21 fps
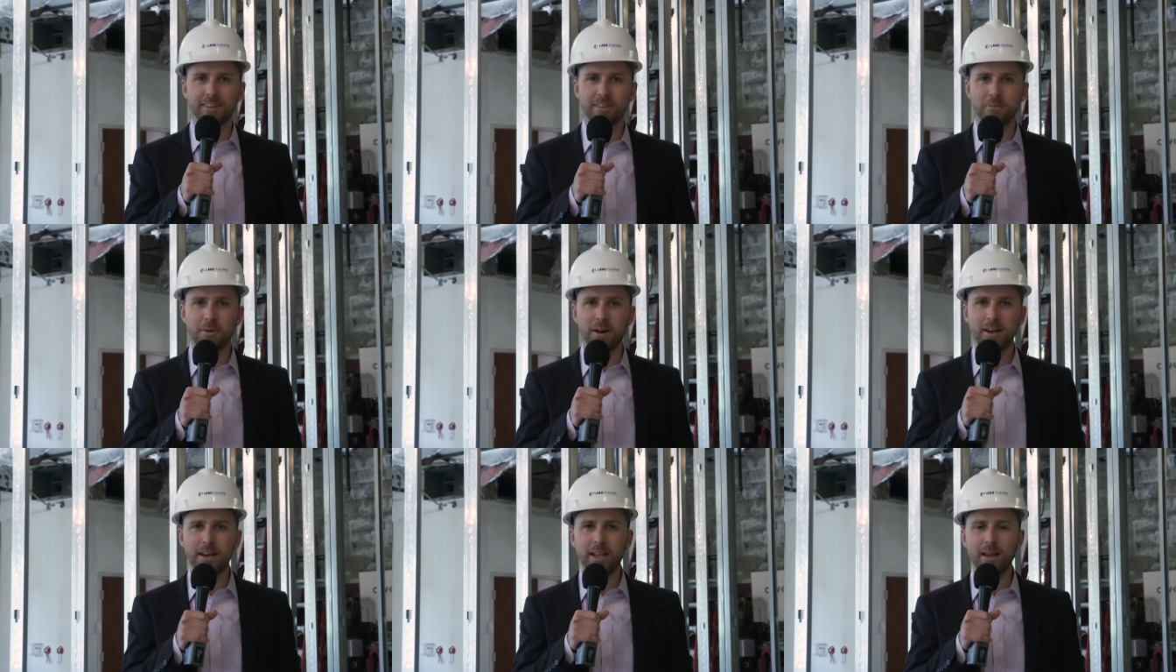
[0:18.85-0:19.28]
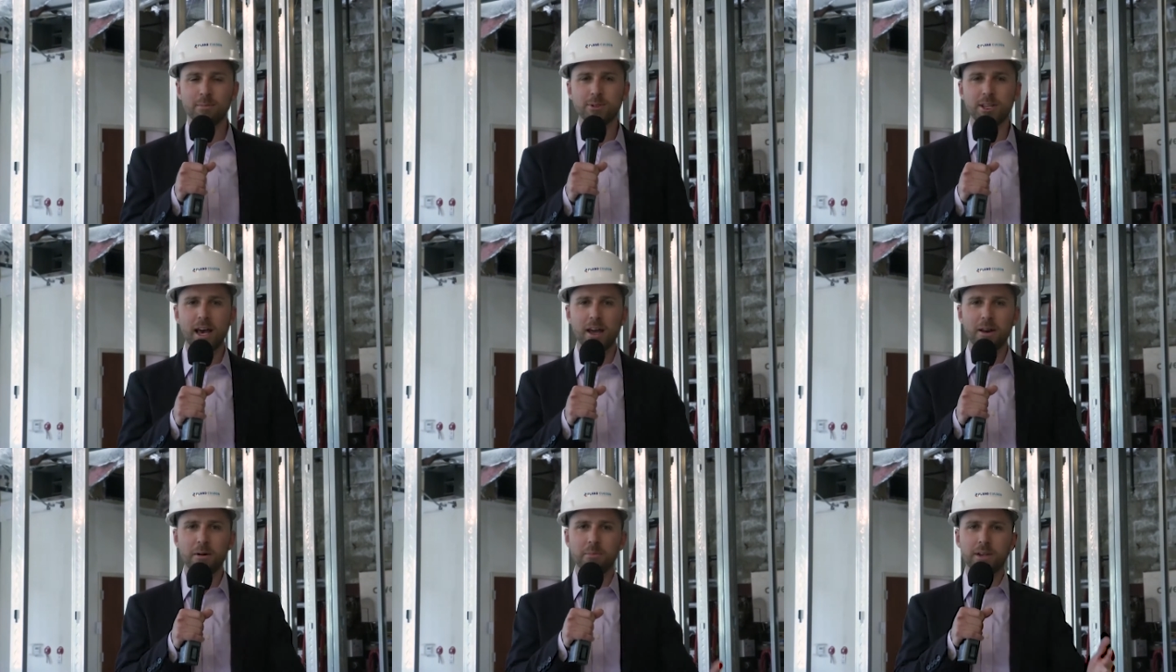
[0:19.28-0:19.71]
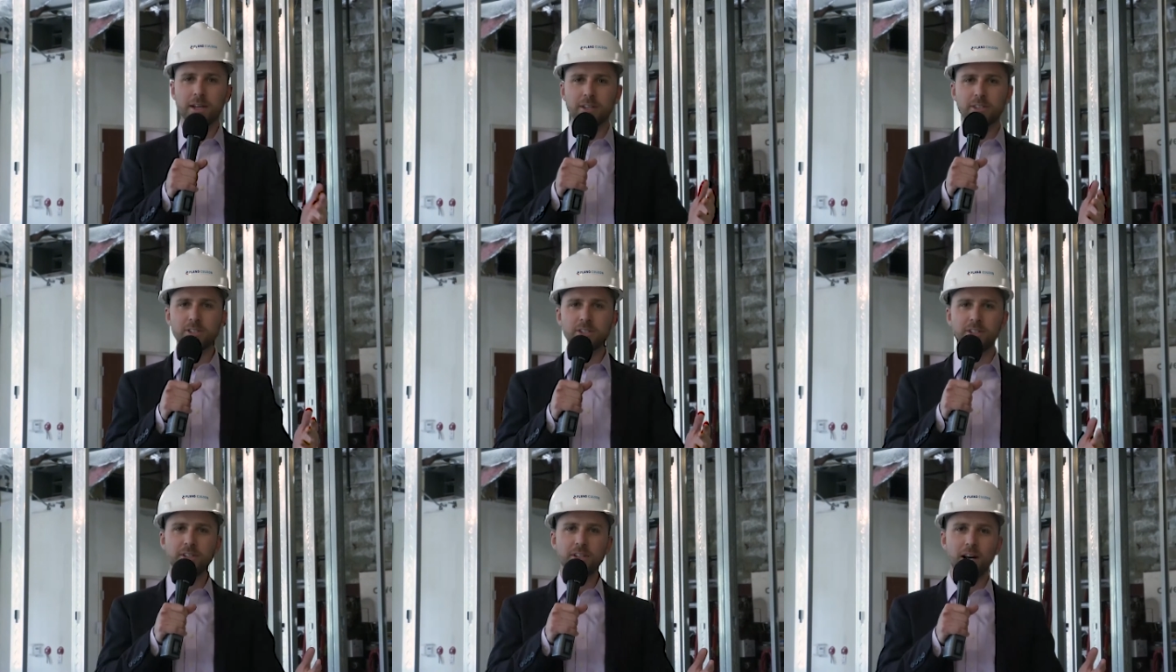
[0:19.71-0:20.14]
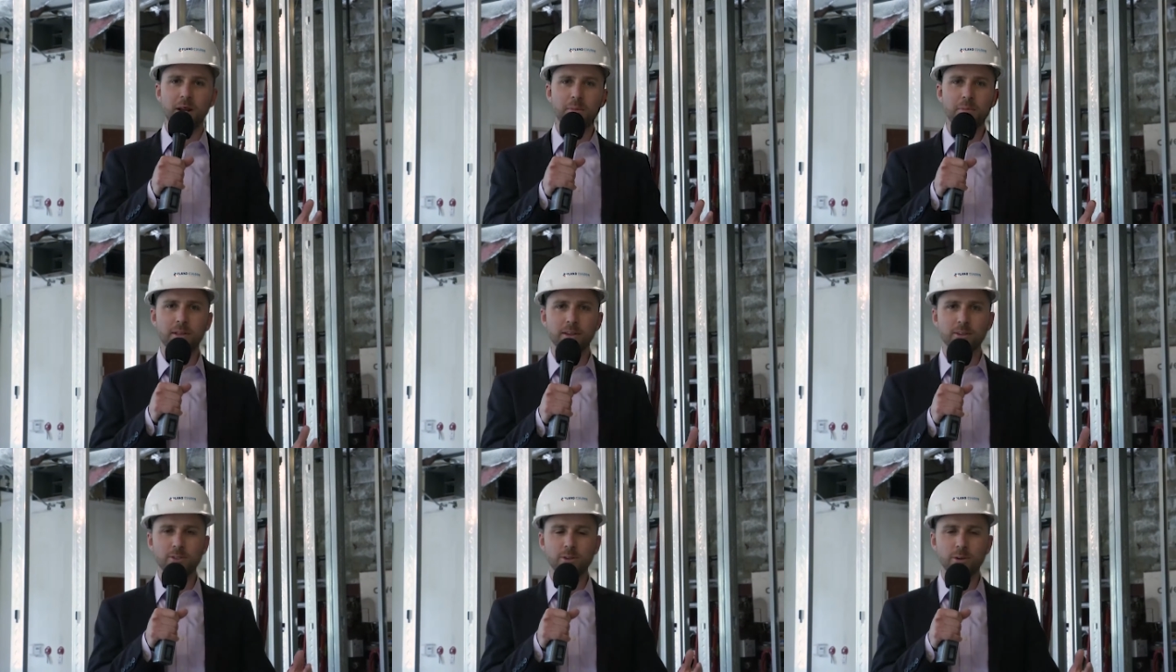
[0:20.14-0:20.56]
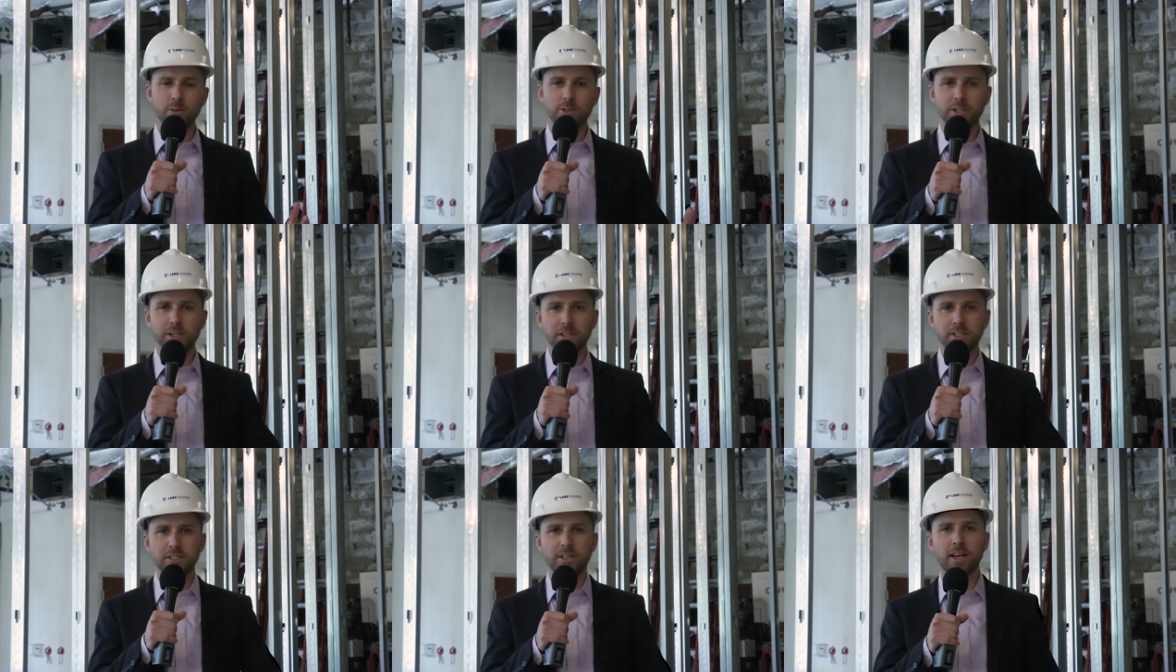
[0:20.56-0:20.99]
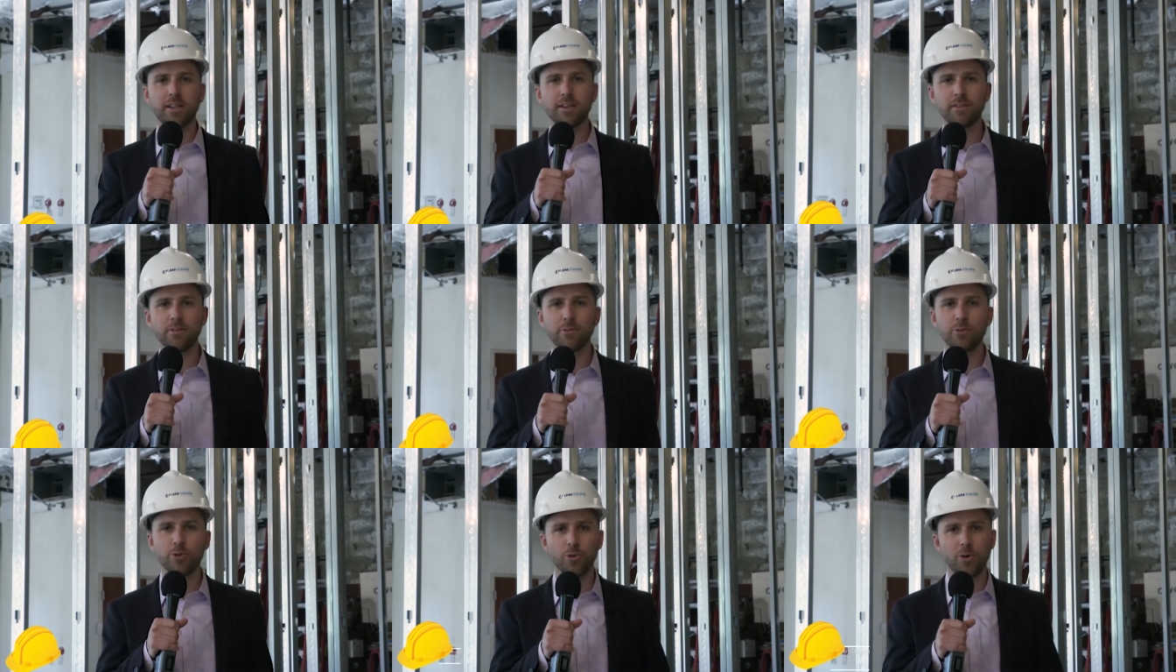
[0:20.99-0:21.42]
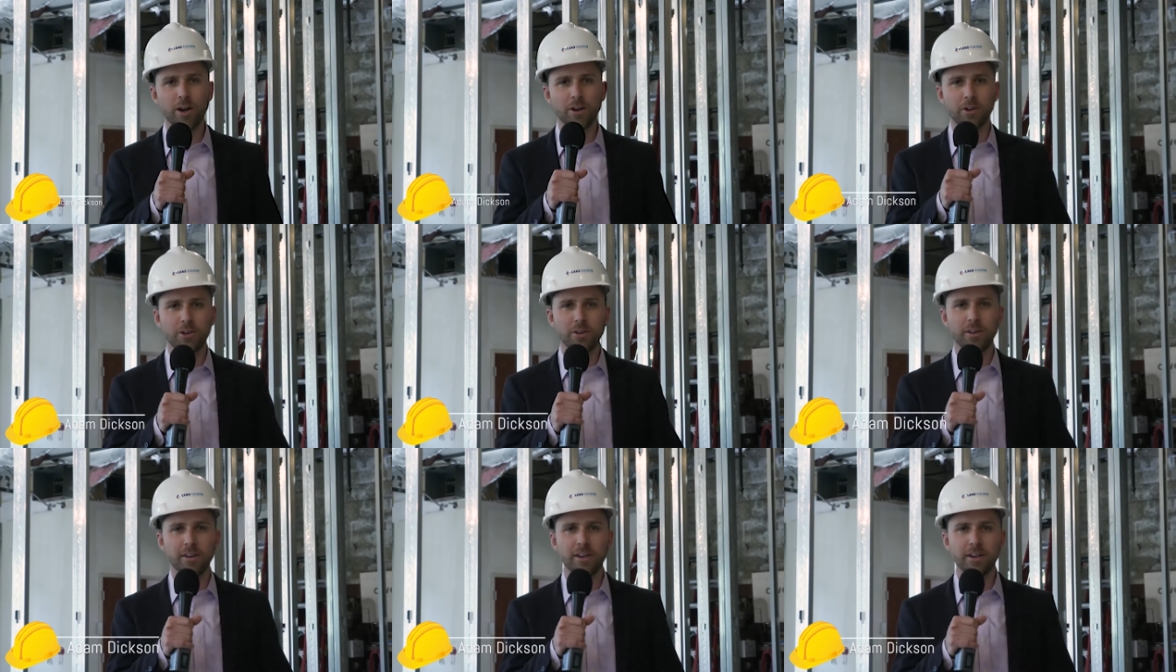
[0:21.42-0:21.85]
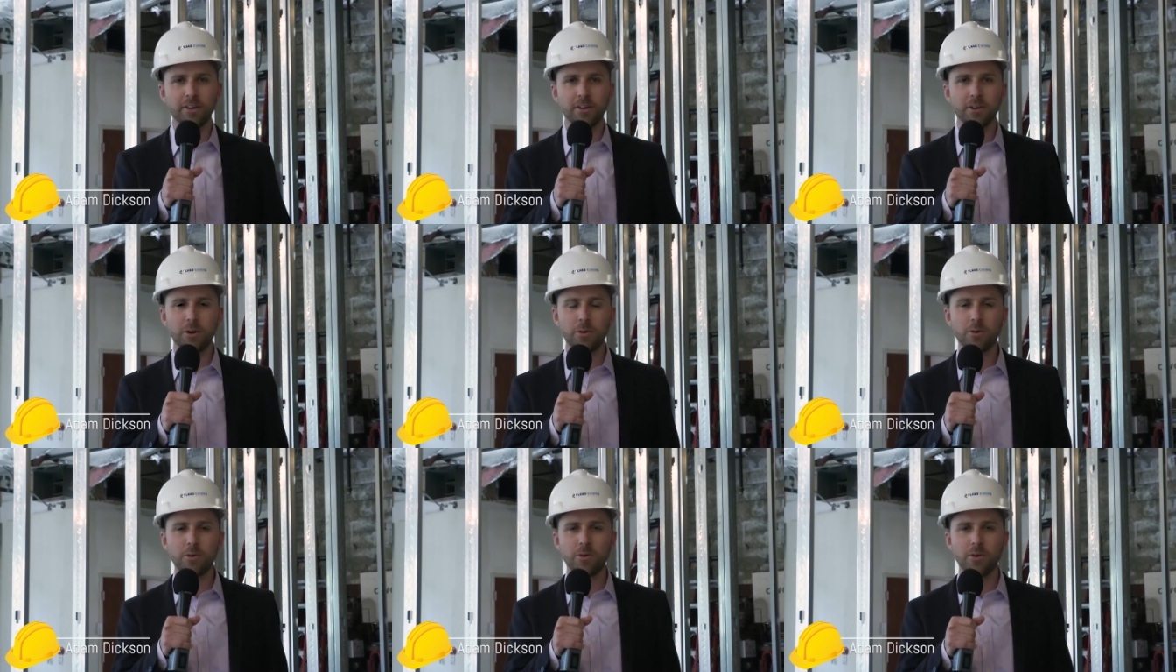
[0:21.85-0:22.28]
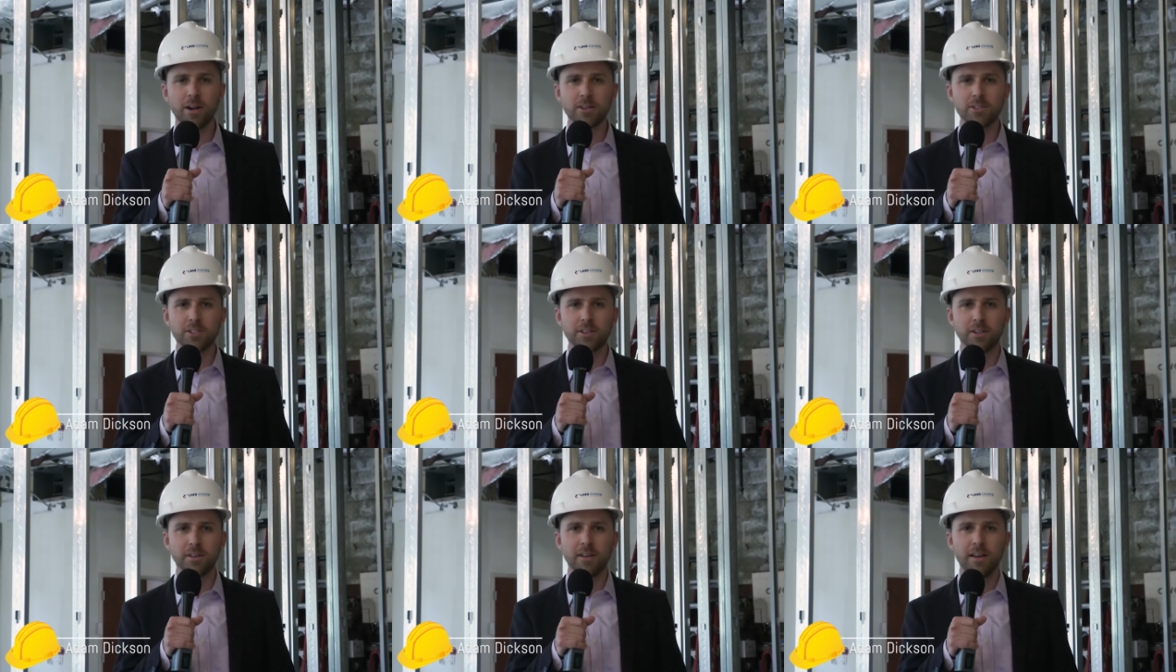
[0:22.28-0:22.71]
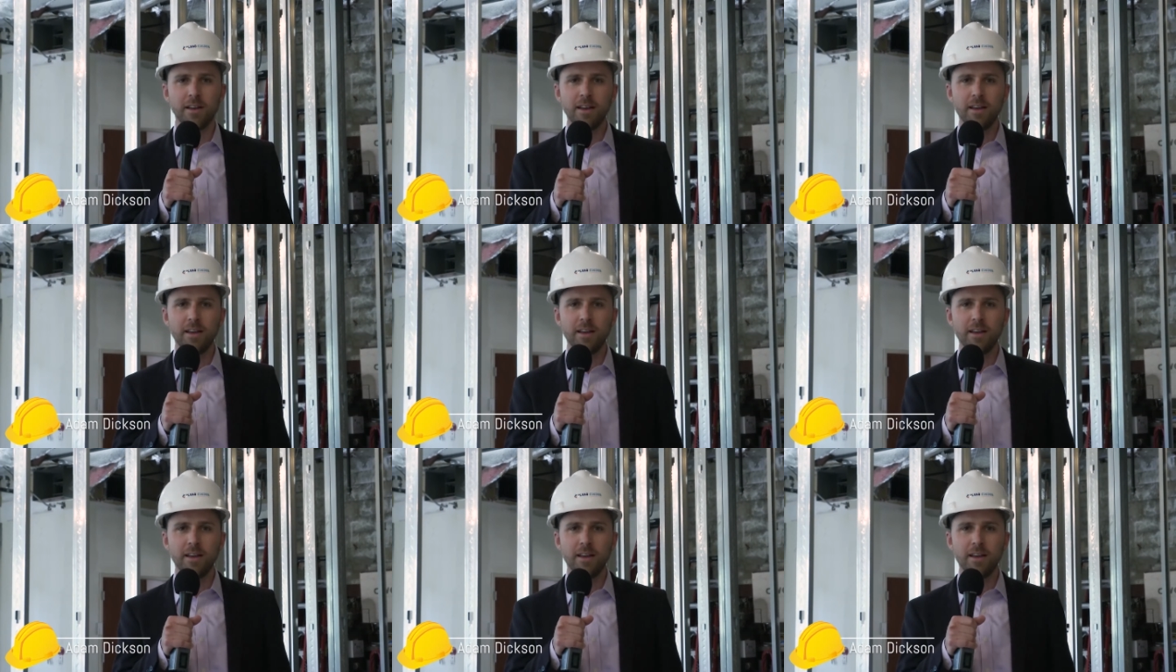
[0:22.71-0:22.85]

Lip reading: My name's Adam Dickson. I'm the Associate Executive Director here at Oak Crest, and